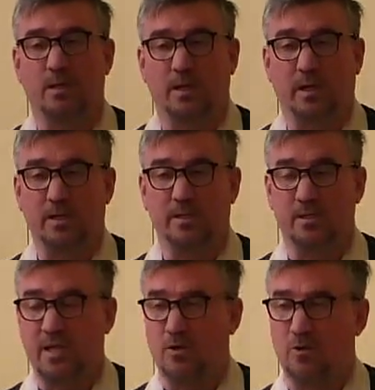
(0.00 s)
And
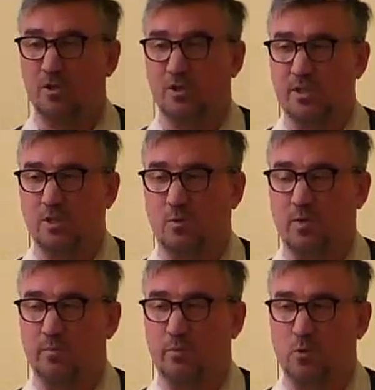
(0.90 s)
that honesty is quite
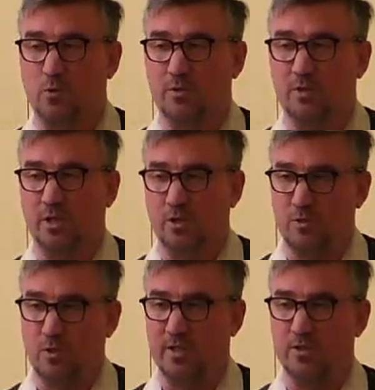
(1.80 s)
important,
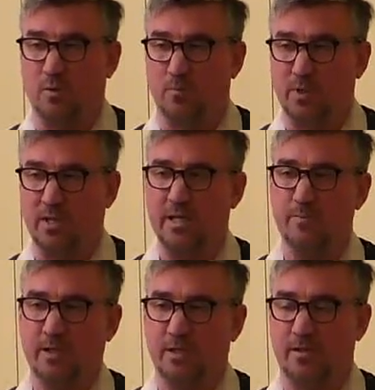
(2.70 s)
he's not
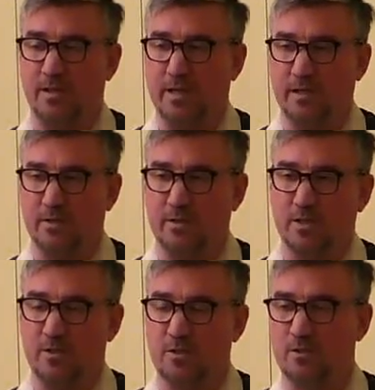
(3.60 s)
blaming things,
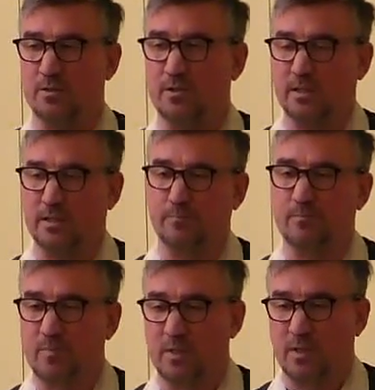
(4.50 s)
he's not,
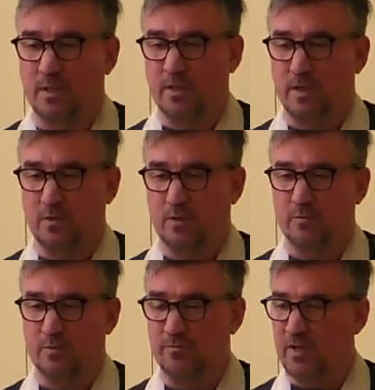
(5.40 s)

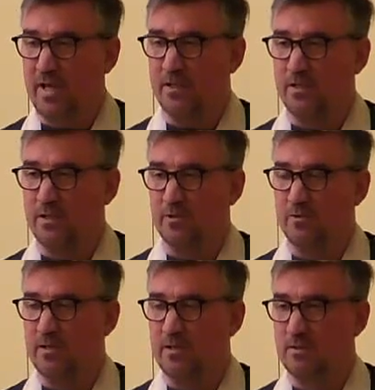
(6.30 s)
deflecting or
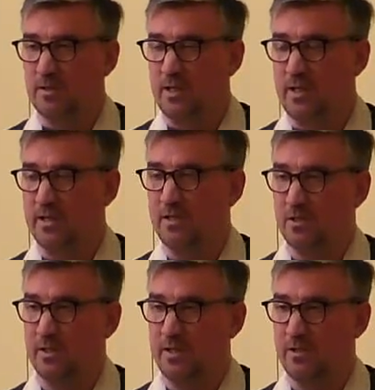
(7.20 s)
anything like that.
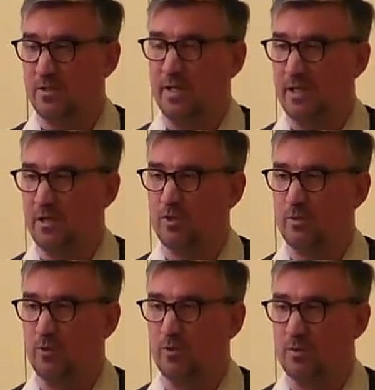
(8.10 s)
He's taking
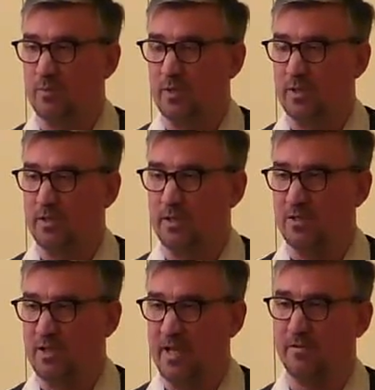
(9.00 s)
responsibility,
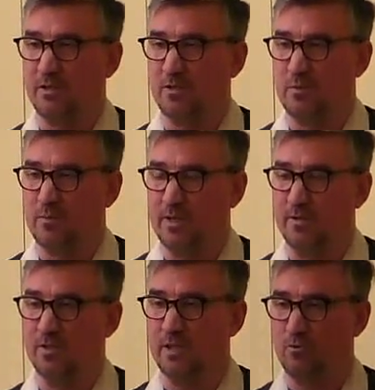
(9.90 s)
he's ethical about
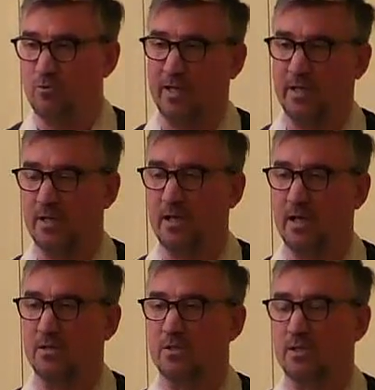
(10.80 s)
it, he's
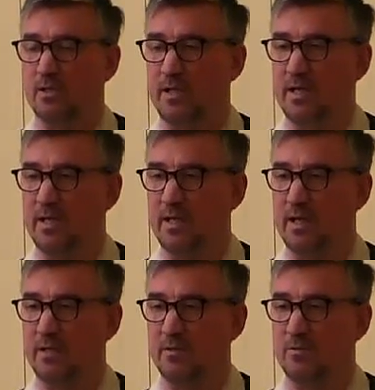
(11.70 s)
recognising that he
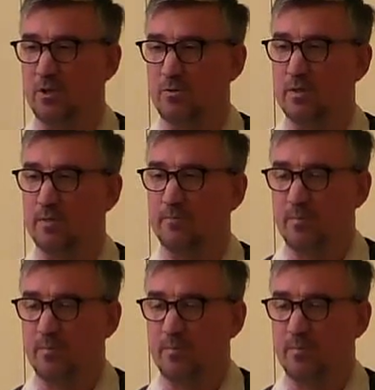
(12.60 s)
can't do it.